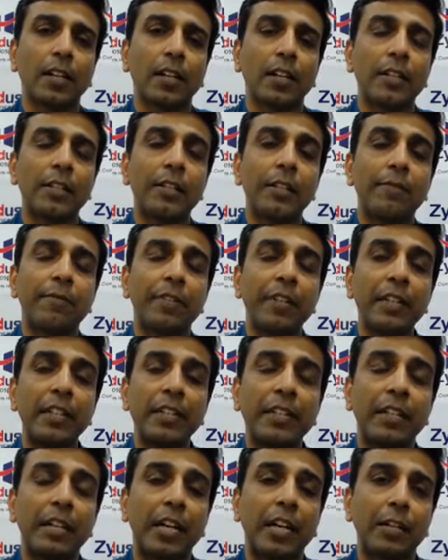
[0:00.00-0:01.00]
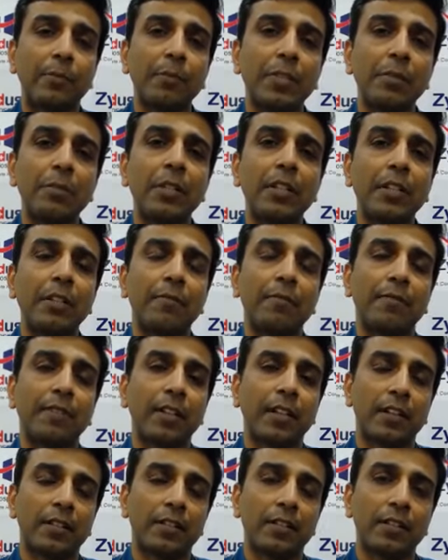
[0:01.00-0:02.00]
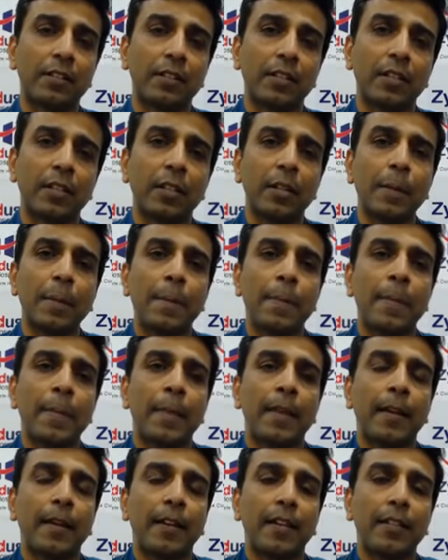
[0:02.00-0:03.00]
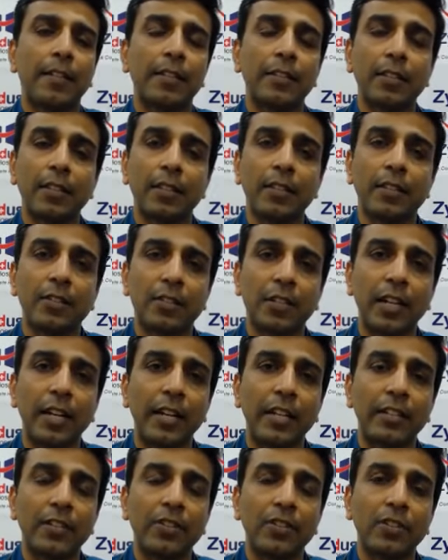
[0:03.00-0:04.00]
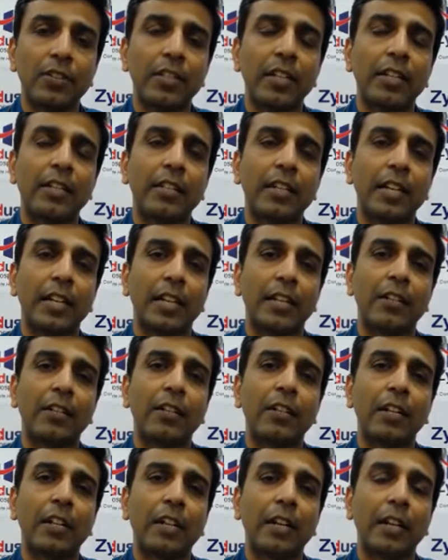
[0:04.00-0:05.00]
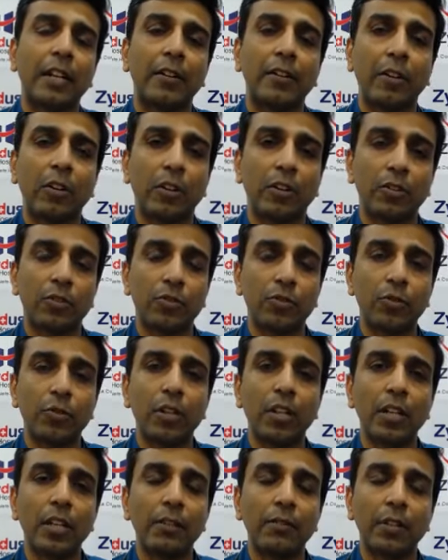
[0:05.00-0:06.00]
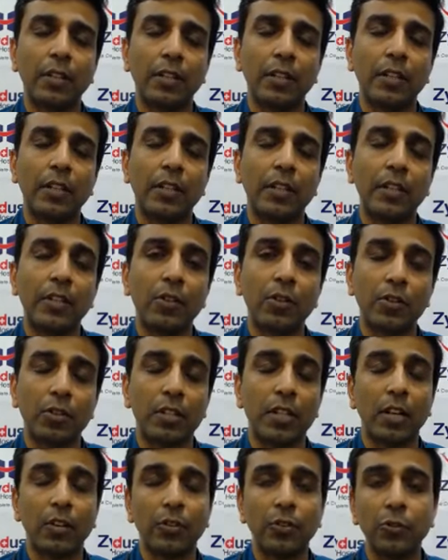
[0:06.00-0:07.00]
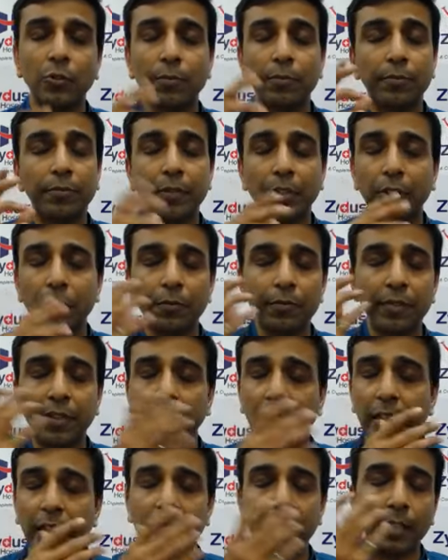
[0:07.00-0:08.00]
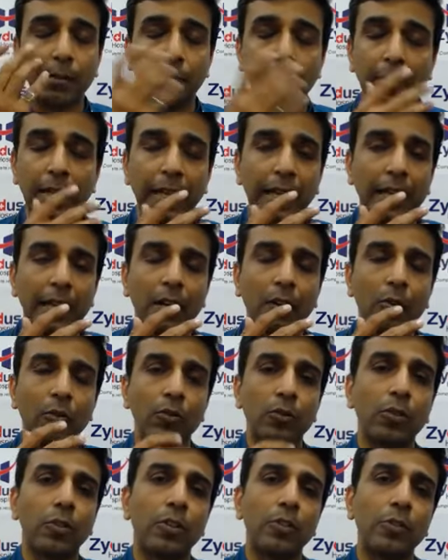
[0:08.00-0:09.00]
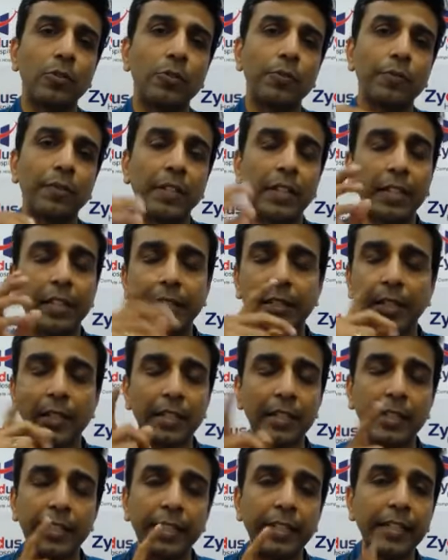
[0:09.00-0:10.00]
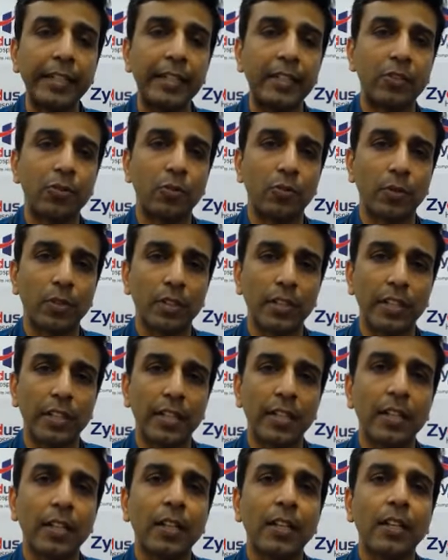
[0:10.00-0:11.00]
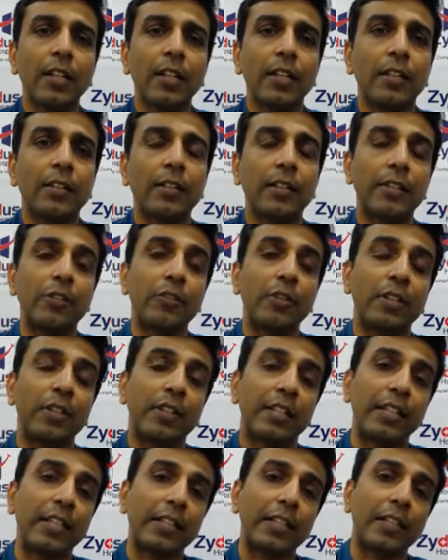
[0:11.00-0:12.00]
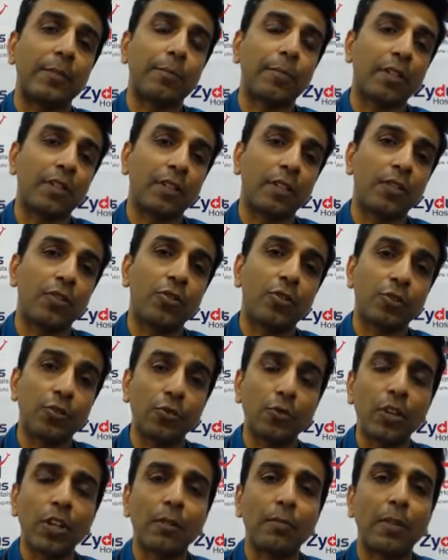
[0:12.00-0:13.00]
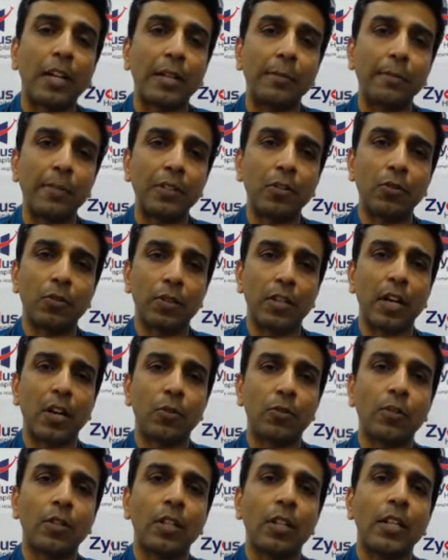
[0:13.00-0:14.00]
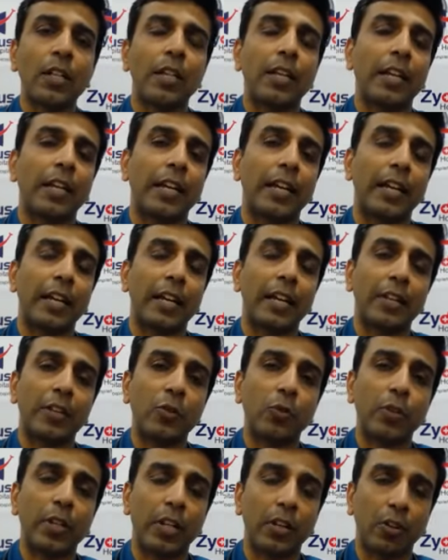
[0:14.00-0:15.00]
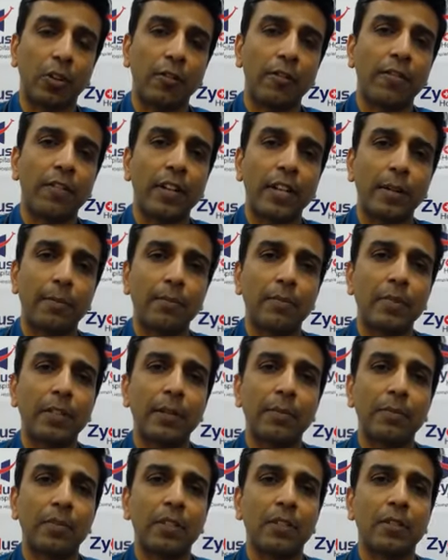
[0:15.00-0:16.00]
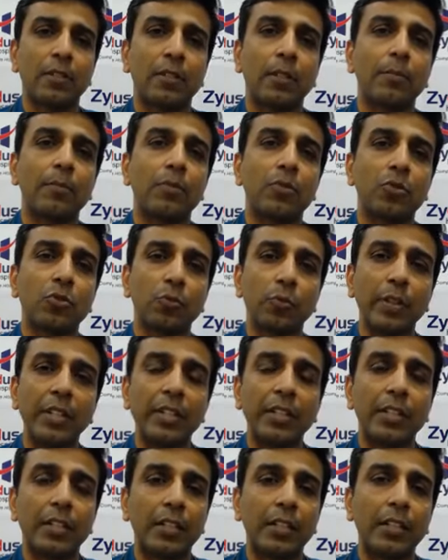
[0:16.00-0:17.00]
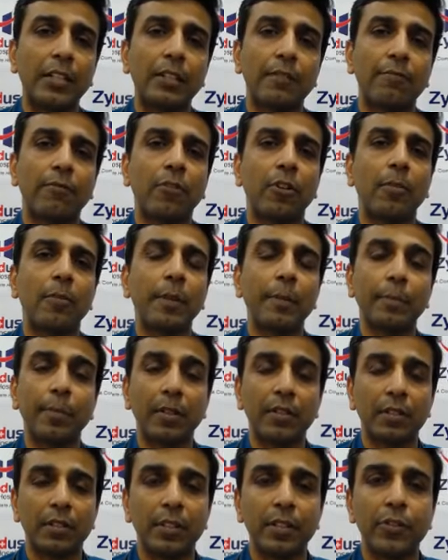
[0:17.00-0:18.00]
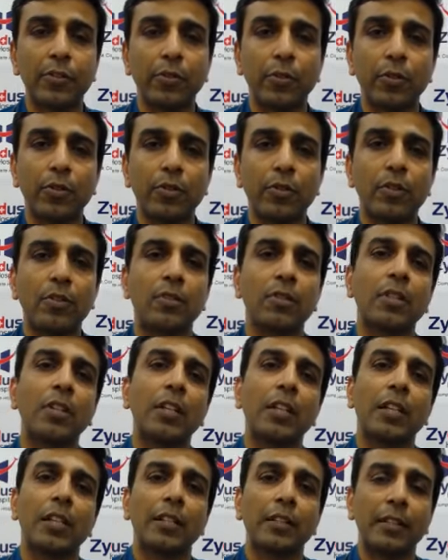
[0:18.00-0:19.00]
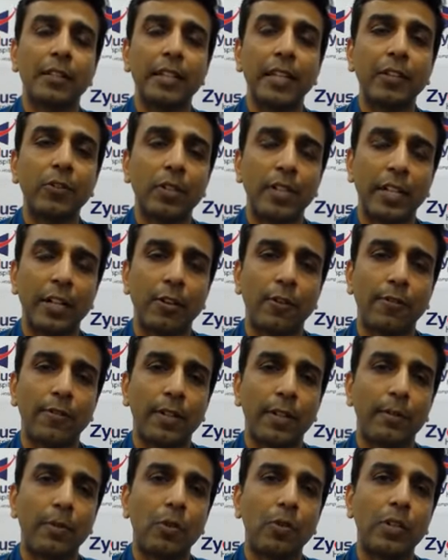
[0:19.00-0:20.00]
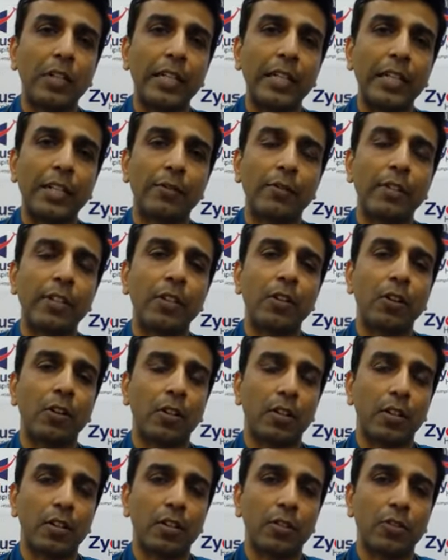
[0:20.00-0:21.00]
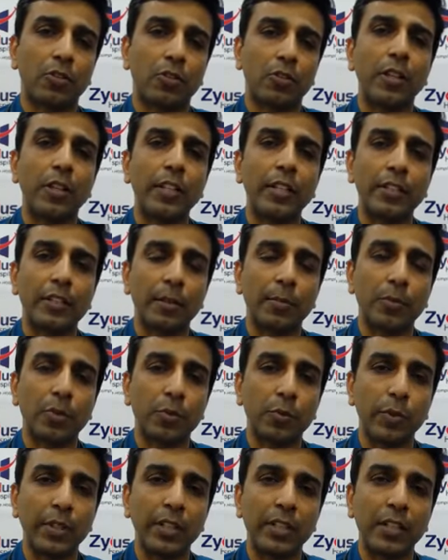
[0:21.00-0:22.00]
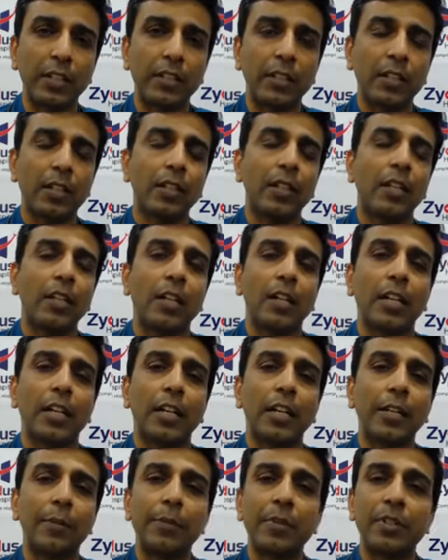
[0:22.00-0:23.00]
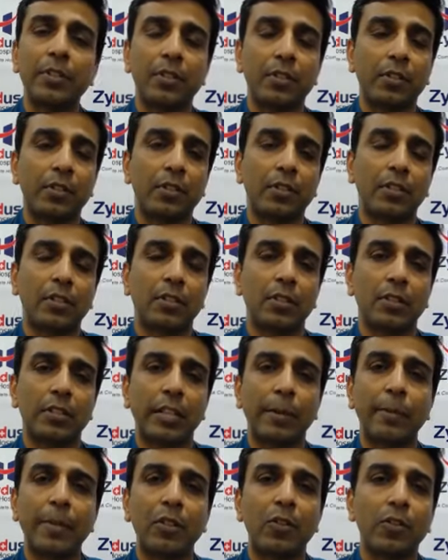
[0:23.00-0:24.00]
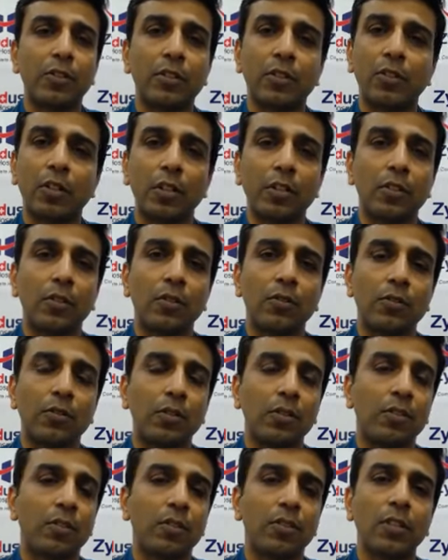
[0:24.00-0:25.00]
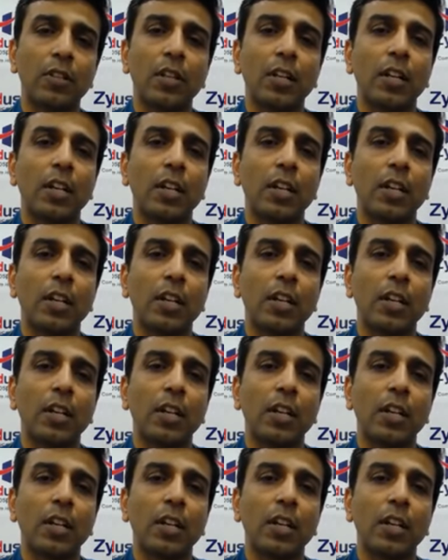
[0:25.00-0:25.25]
they feel their heartbeat become faster. These are the signs that can have your sugar level goes down. You feel little blackout, or you feel little giddiness over there, that you can think that person's sugar might be go down, and you can offer them some sweet in the form. If person is conscious, then you can offer about liquid or the solid, some sweet. If he's semi-conscious or unconscious,